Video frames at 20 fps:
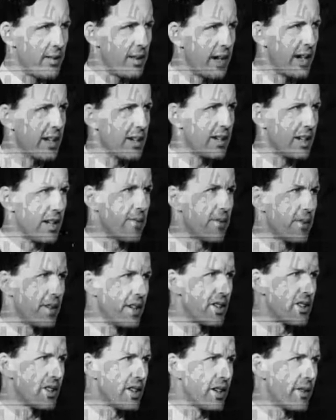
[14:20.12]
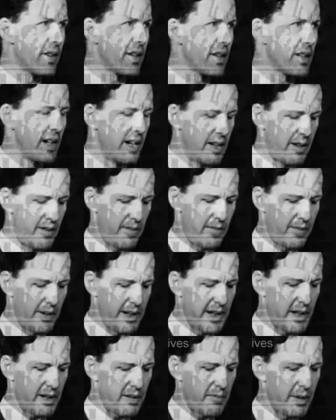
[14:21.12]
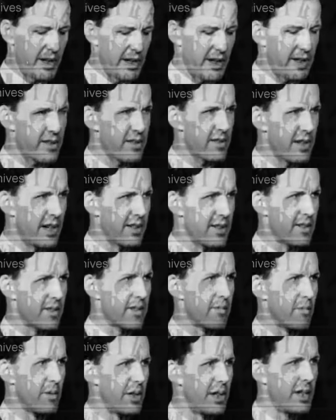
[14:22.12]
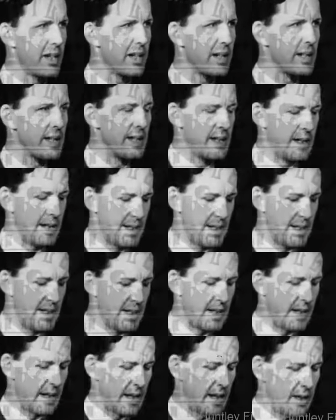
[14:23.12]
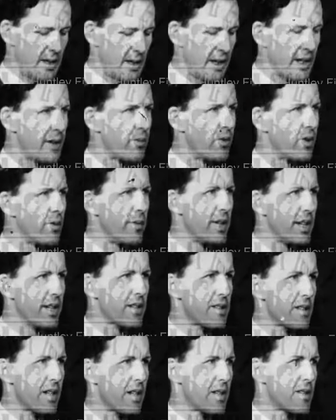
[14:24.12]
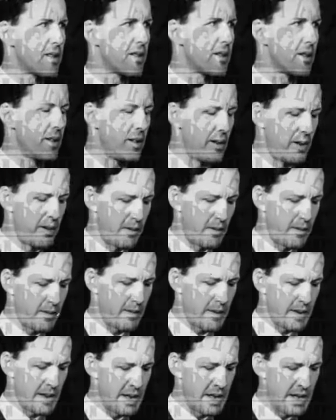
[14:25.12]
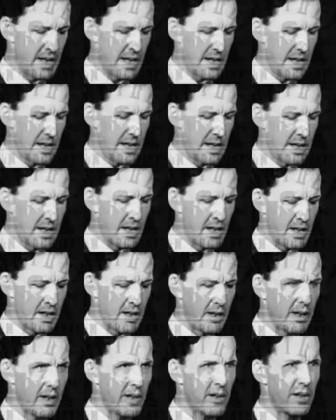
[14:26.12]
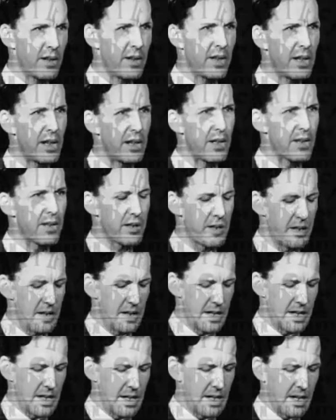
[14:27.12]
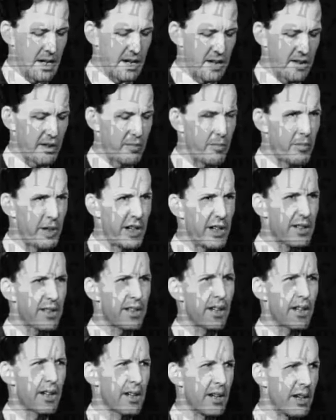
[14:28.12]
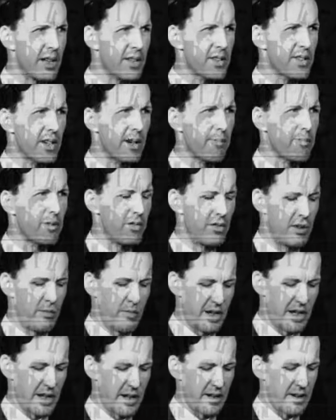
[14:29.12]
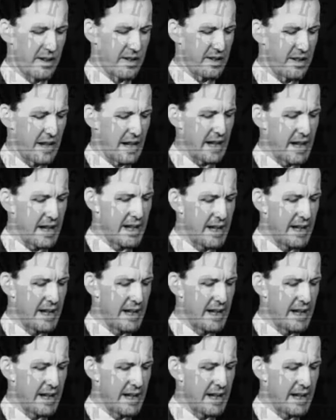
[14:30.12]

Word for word: That definition of the conflict makes sense to me. I think it will make sense to you. Underneath is the basic concept of democracy,